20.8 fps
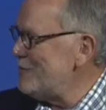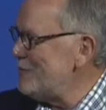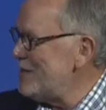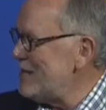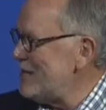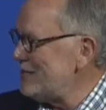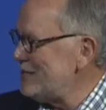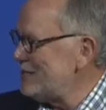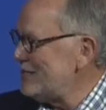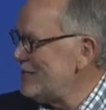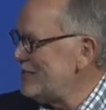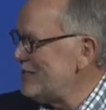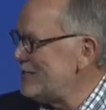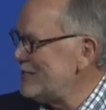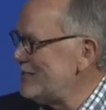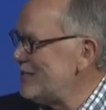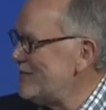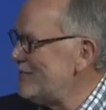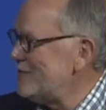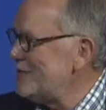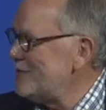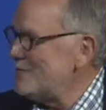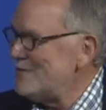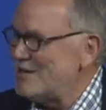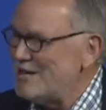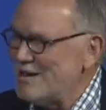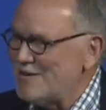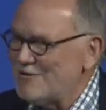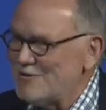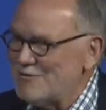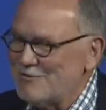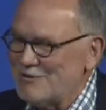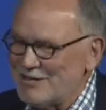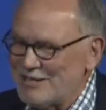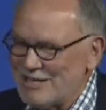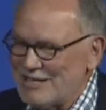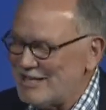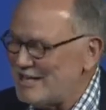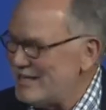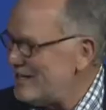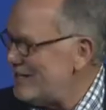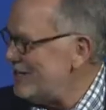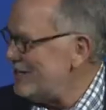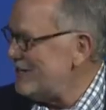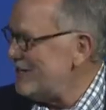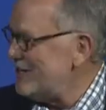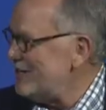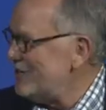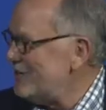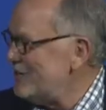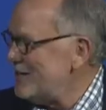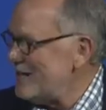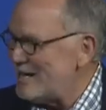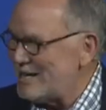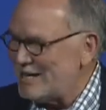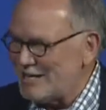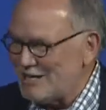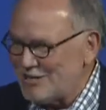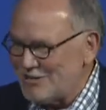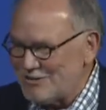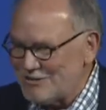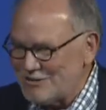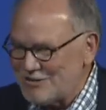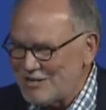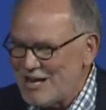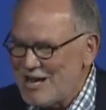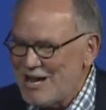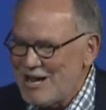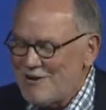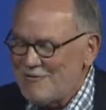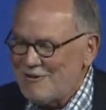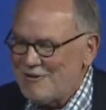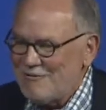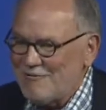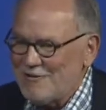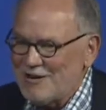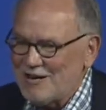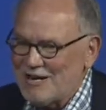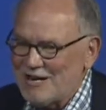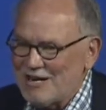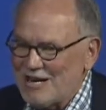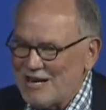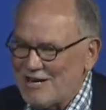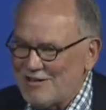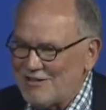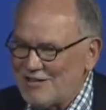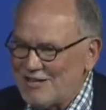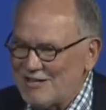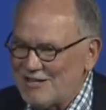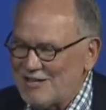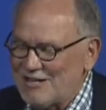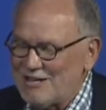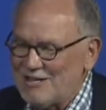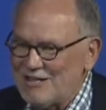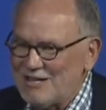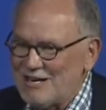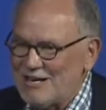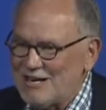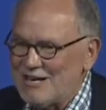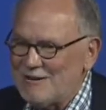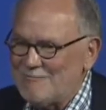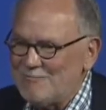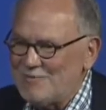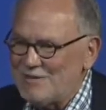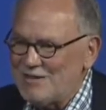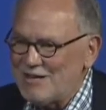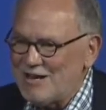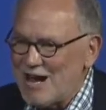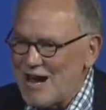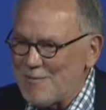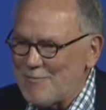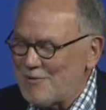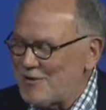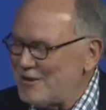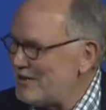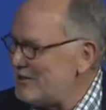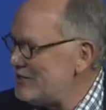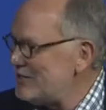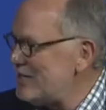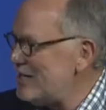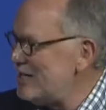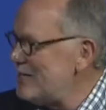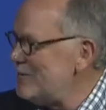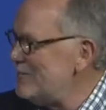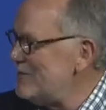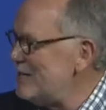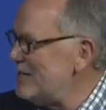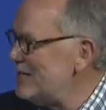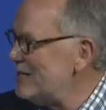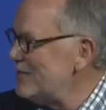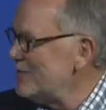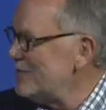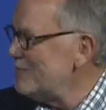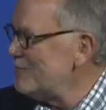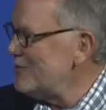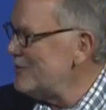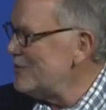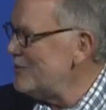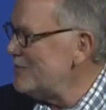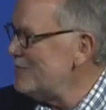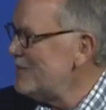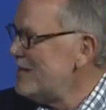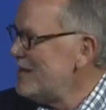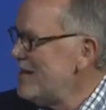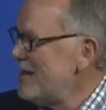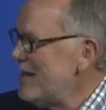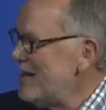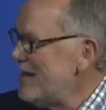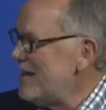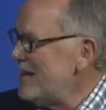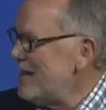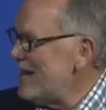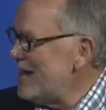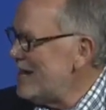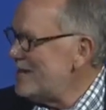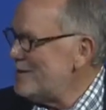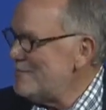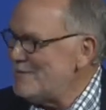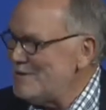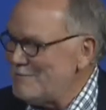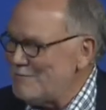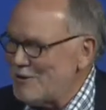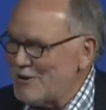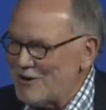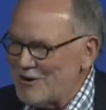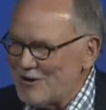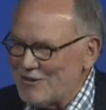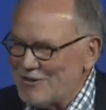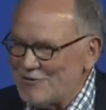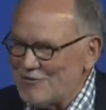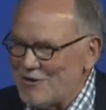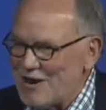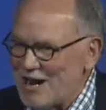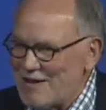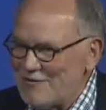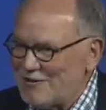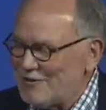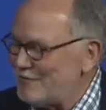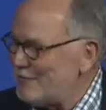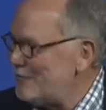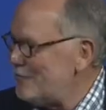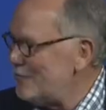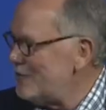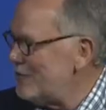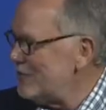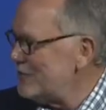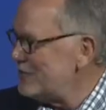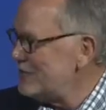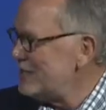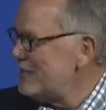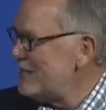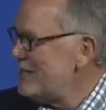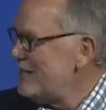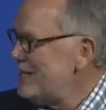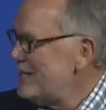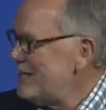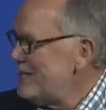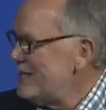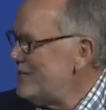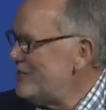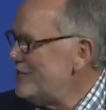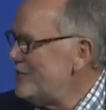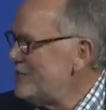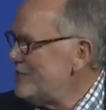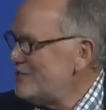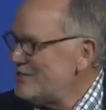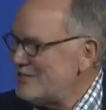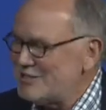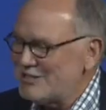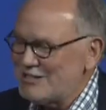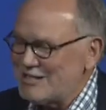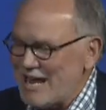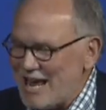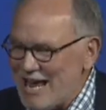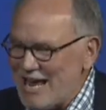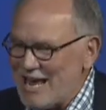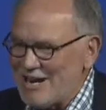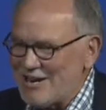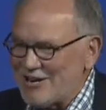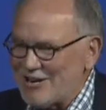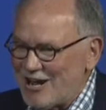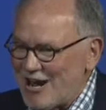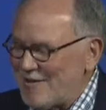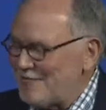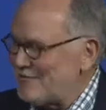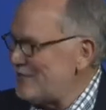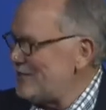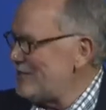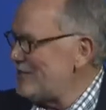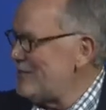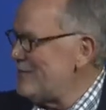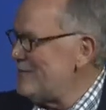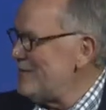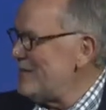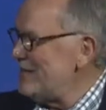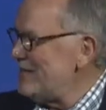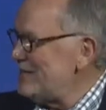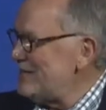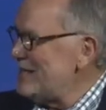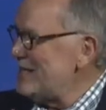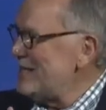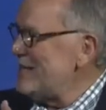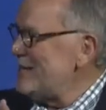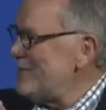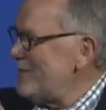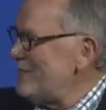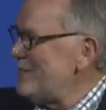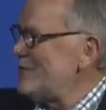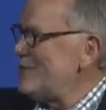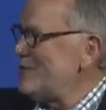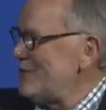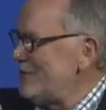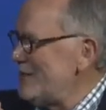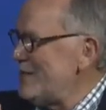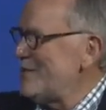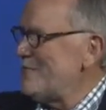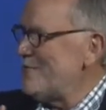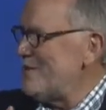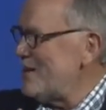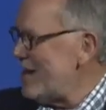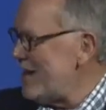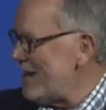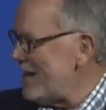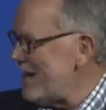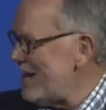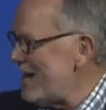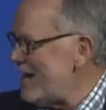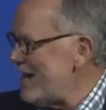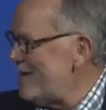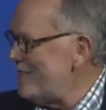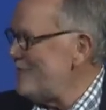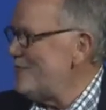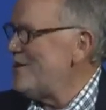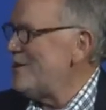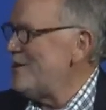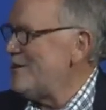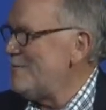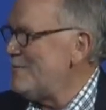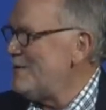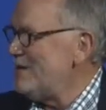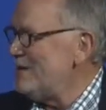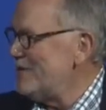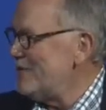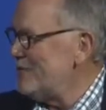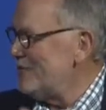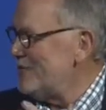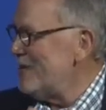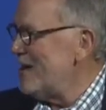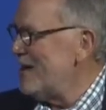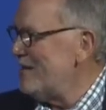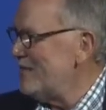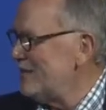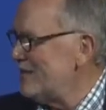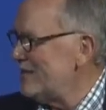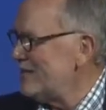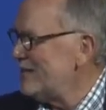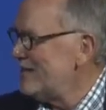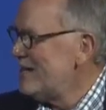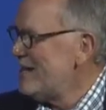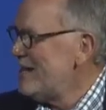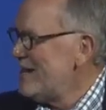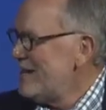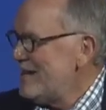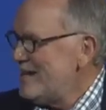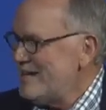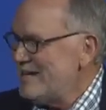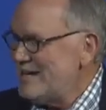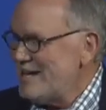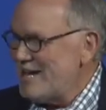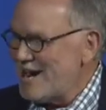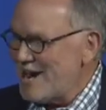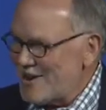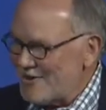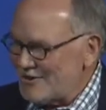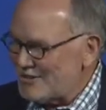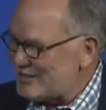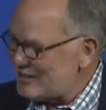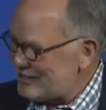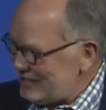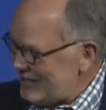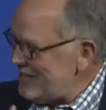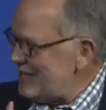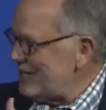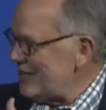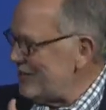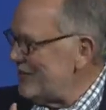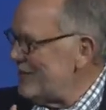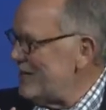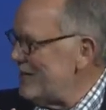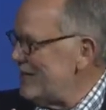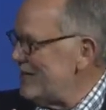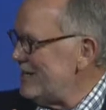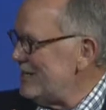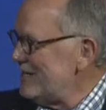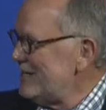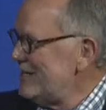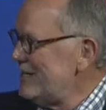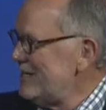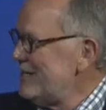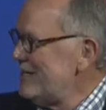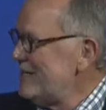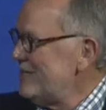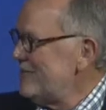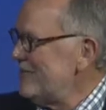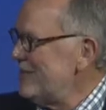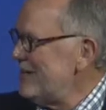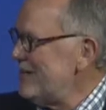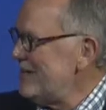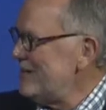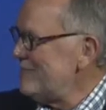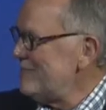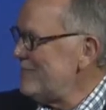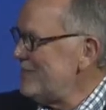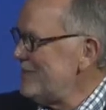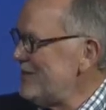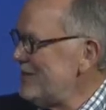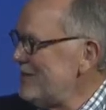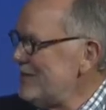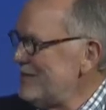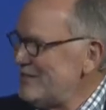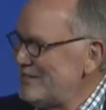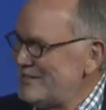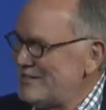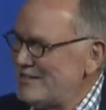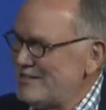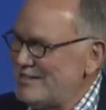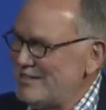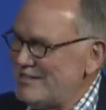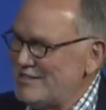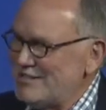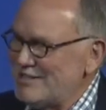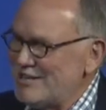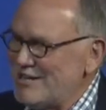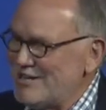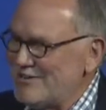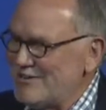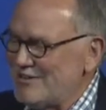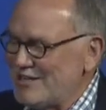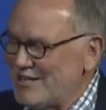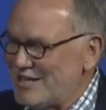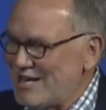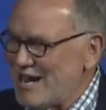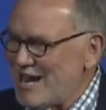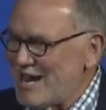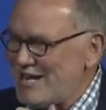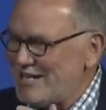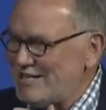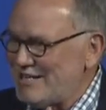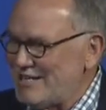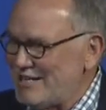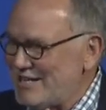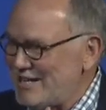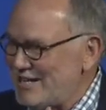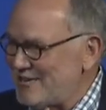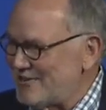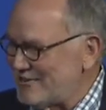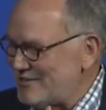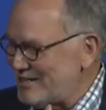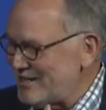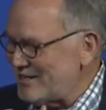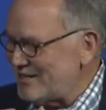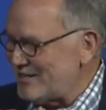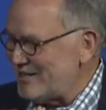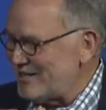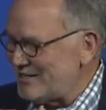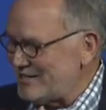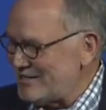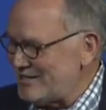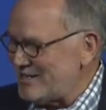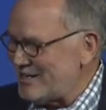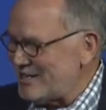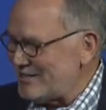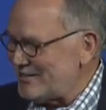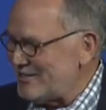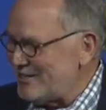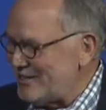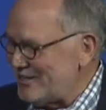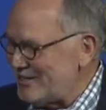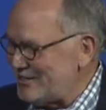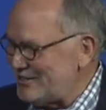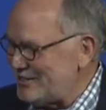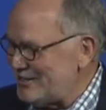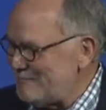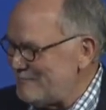wasted on stuff that we never really needed and didn't know how to use, we figured out that operators had to be in the room and had to be part of the driving force. You couldn't just hand it off to somebody and say, give me what you think we ought to have. You had to be there driving it. And now it's integrated, right? It's not only IT or it's technology,